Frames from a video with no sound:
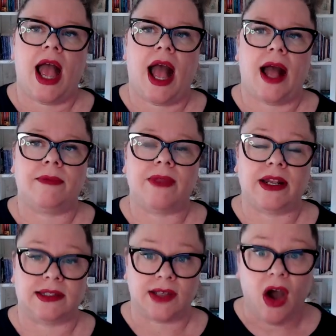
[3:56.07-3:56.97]
And
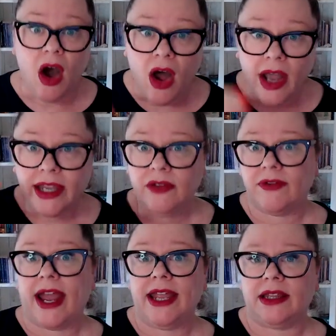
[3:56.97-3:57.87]
it's a higher
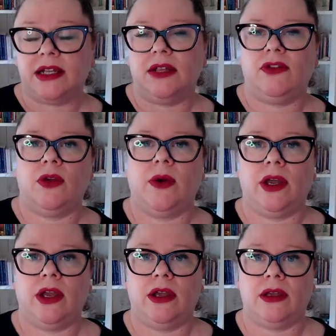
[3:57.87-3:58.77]
rate than if you
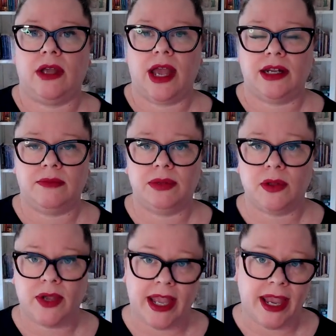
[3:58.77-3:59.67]
were an
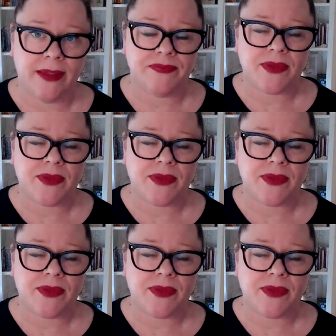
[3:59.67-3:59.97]
employee.